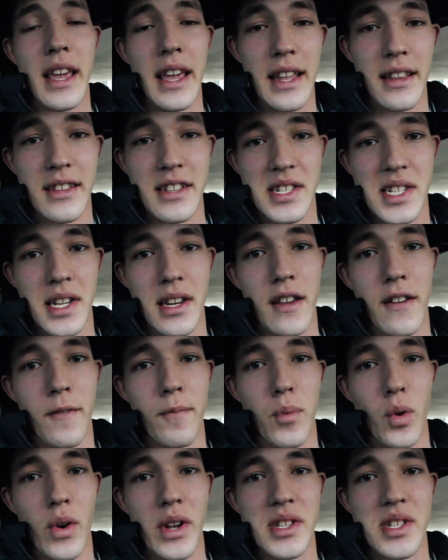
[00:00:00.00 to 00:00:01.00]
in the city
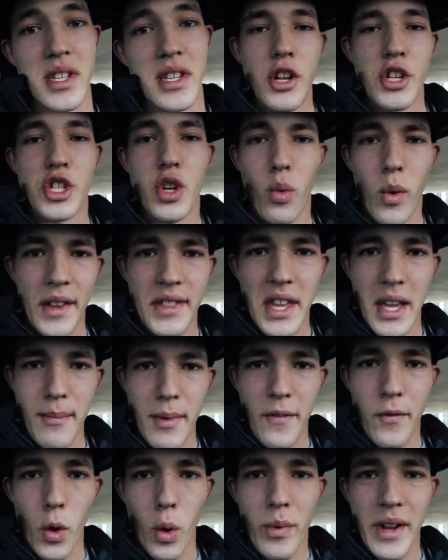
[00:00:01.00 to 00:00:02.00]
of Boise. So one
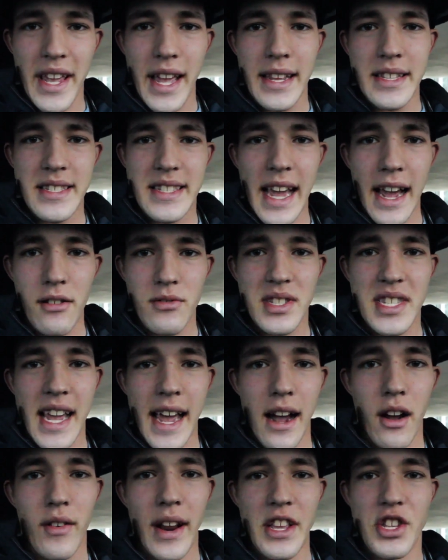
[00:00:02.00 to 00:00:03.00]
thing before we get
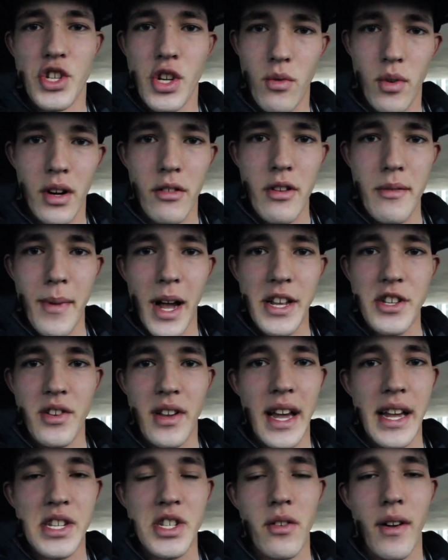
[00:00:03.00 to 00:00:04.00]
downtown, I do want to remind
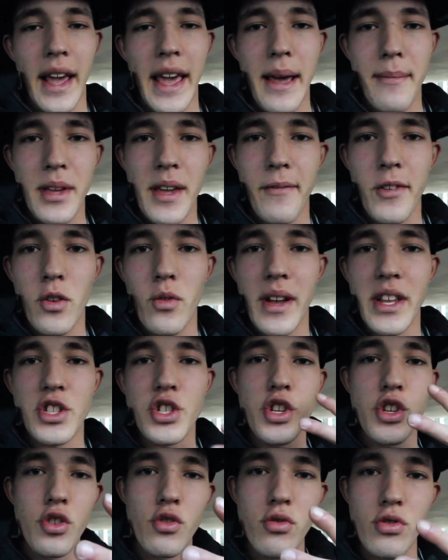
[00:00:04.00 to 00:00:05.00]
you guys, so I am giving away
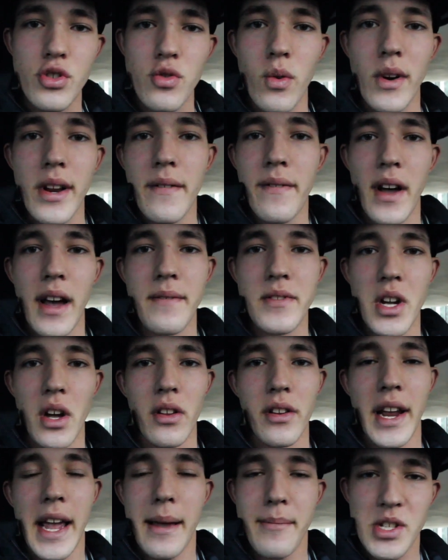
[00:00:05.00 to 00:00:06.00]
two twenty-five
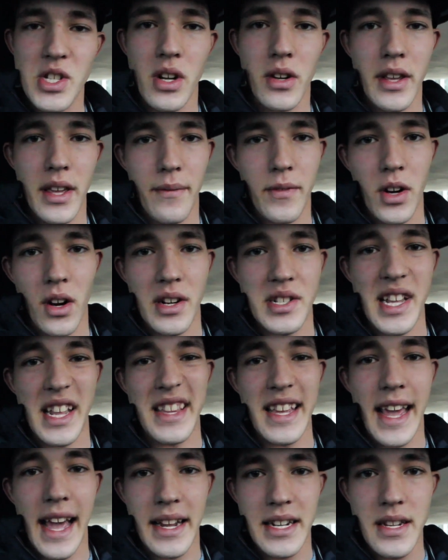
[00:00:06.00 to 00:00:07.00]
dollar Amazon gift cards
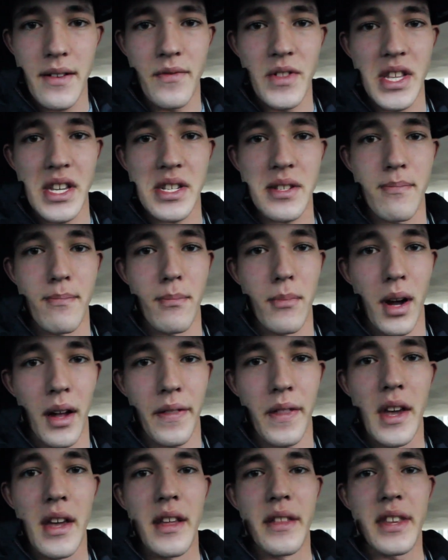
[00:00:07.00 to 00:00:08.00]
at the end of this
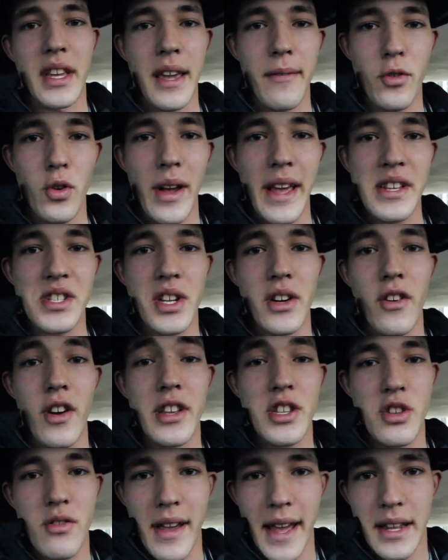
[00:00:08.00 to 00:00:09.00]
month. The giveaway is
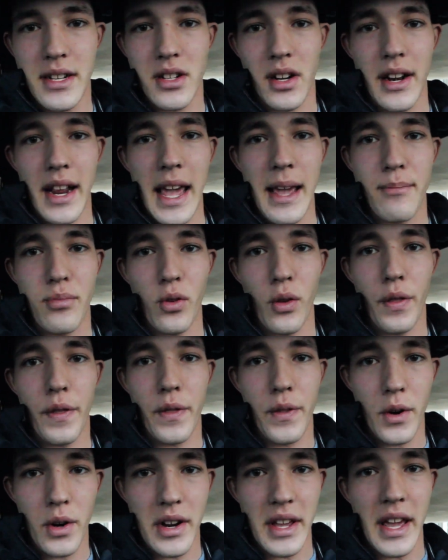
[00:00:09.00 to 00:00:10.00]
going to end on April
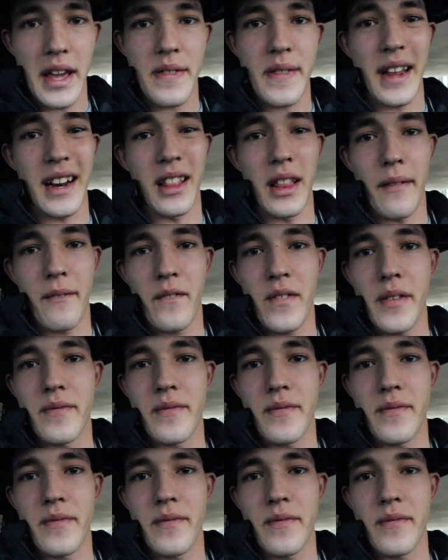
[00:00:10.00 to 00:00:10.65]
thirtieth at eleven